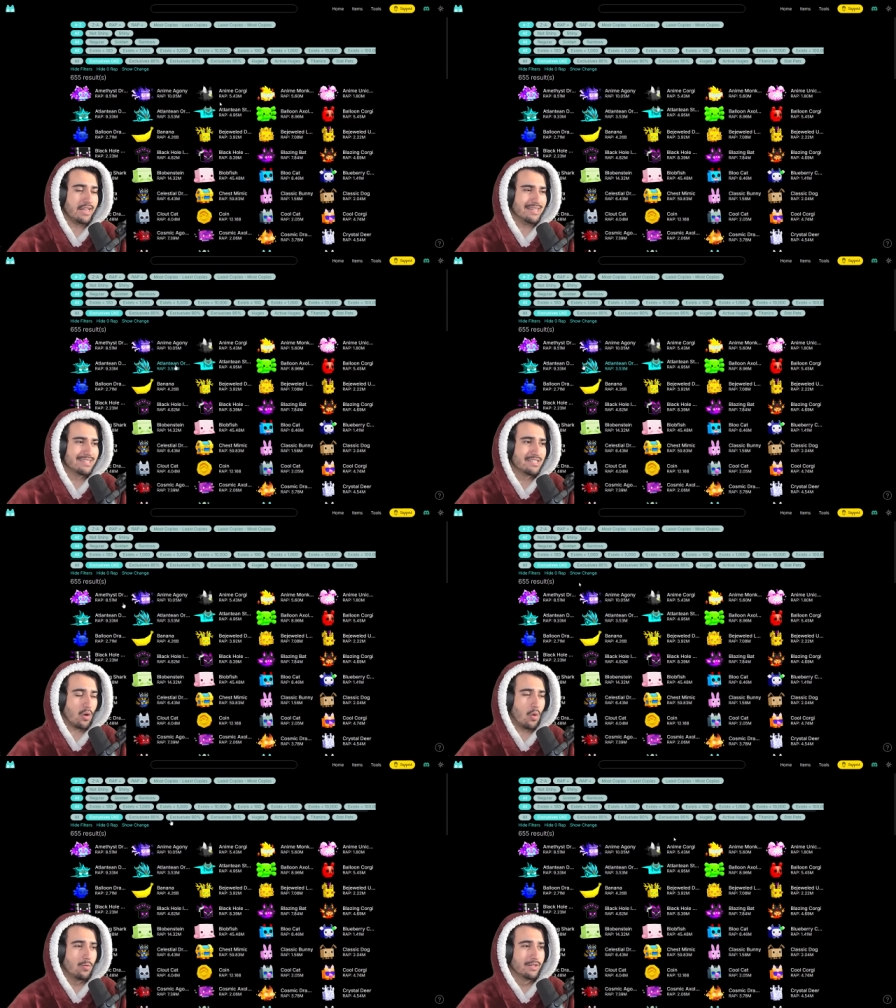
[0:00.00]
and this is
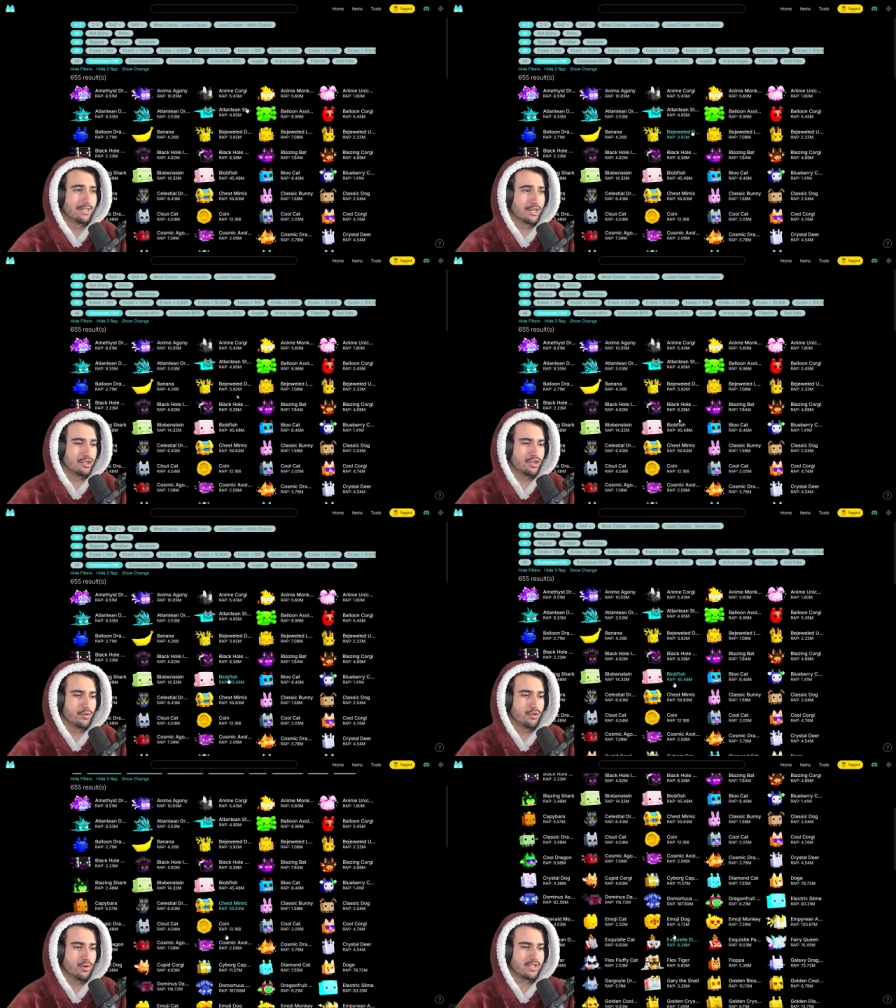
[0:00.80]
only going to show
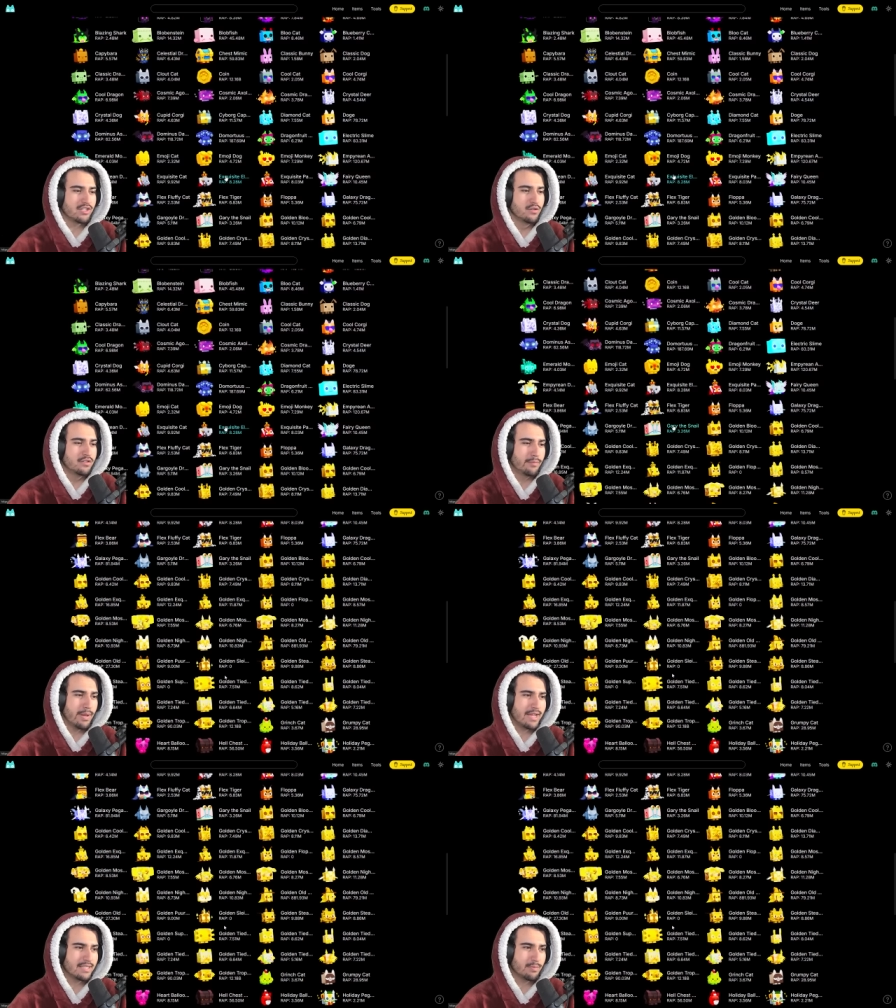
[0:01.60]
you exclusive
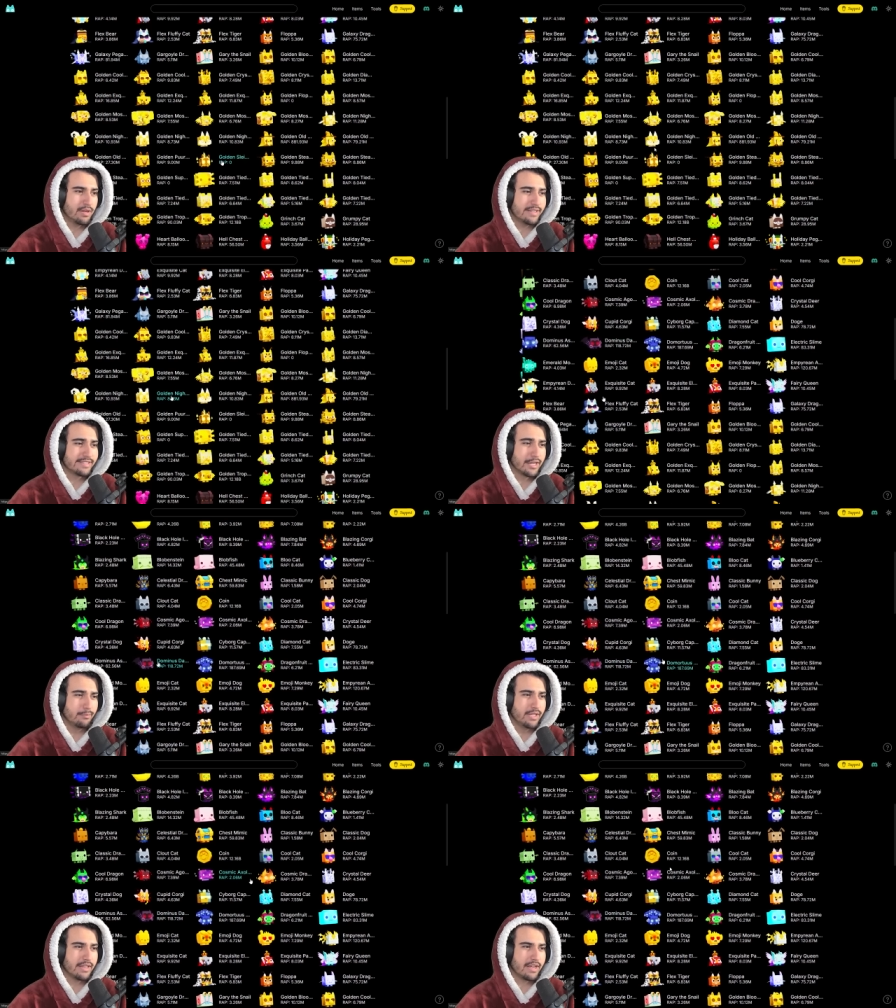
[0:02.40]
pets, but it's going to
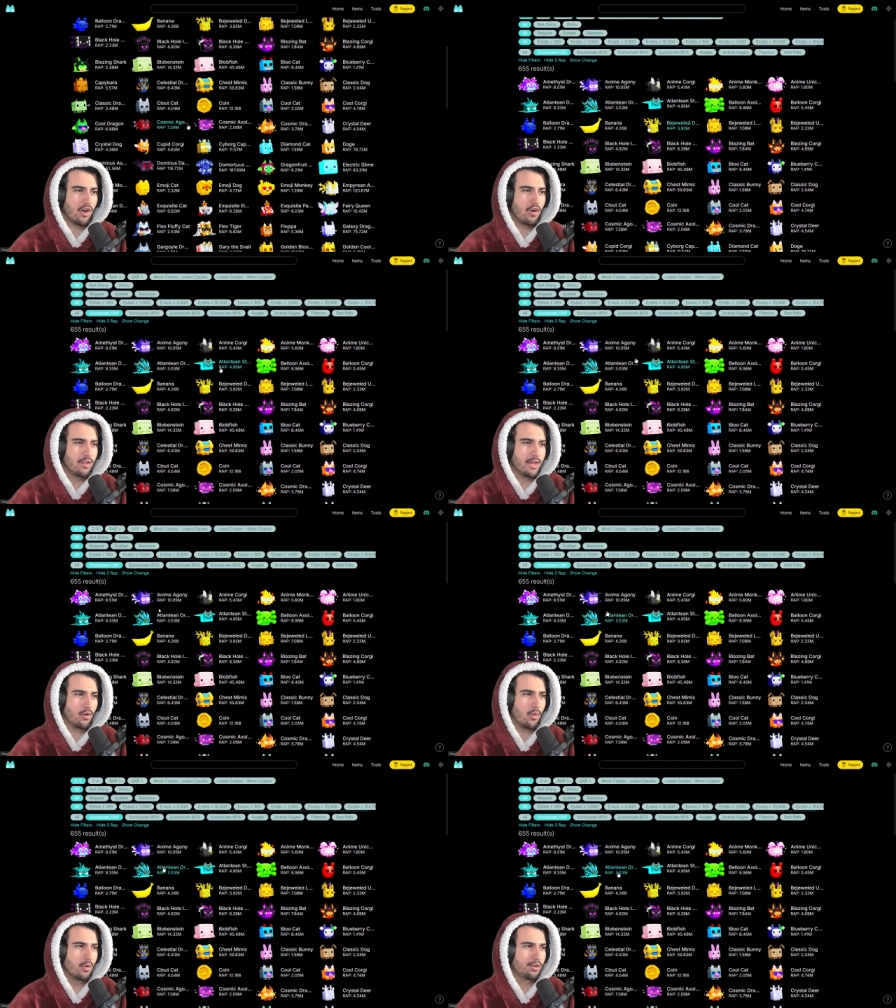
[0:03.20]
be like all all out
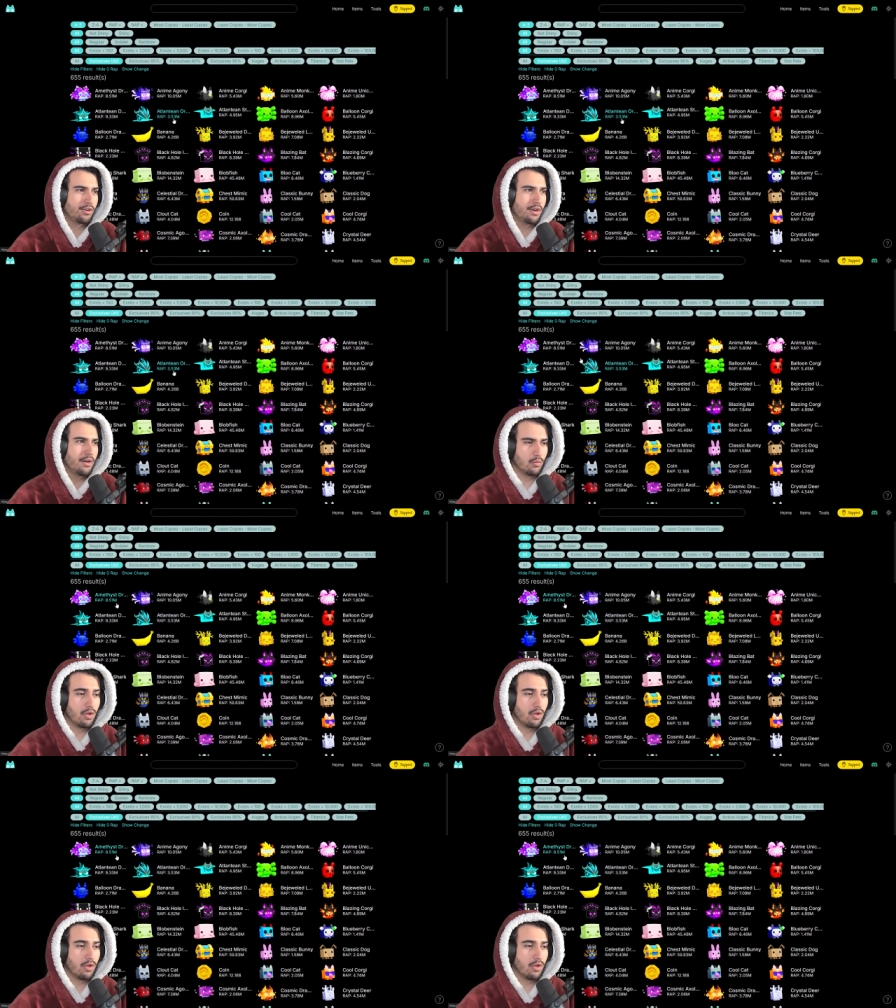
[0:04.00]
of order.